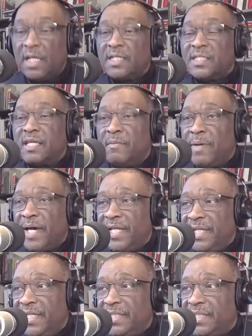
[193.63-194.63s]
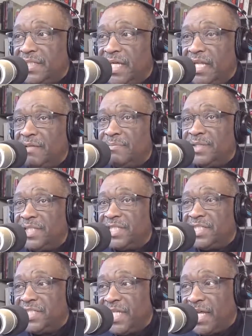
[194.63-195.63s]
Somebody needs to tell him to
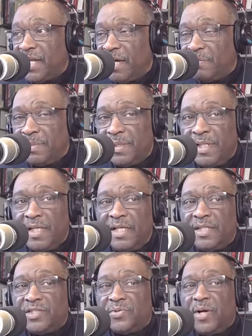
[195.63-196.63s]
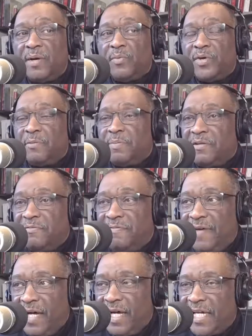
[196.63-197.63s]
shut up. Trump would have been
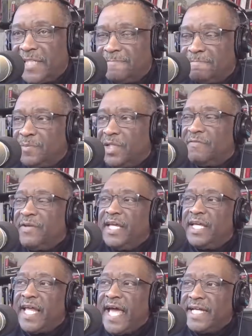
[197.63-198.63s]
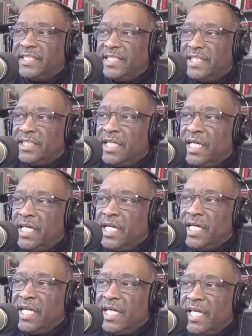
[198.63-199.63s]
fine if he had acted
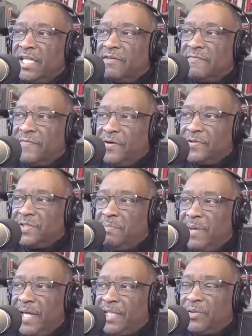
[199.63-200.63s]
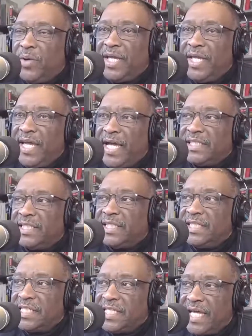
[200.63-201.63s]
in the first debate the way he acted in
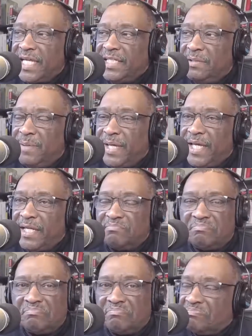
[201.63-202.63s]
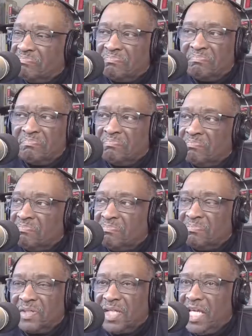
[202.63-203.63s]
the second debate.
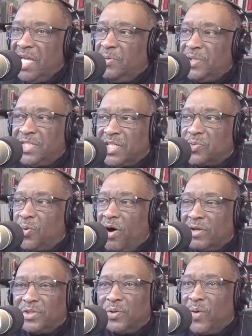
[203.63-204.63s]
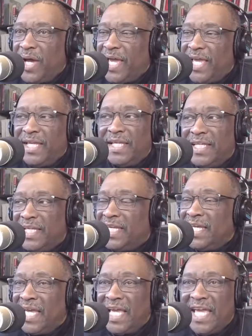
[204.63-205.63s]
He would have just walked away.
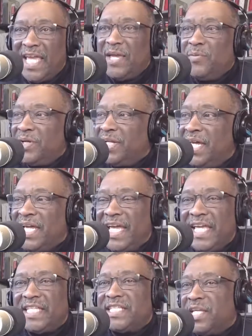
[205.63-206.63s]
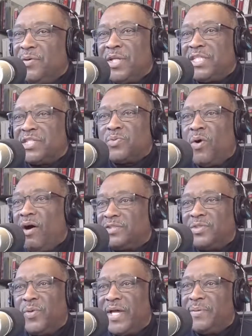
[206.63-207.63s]
He would have just walked
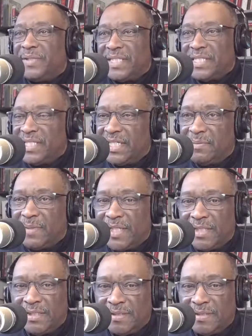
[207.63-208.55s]
away with this thing, man.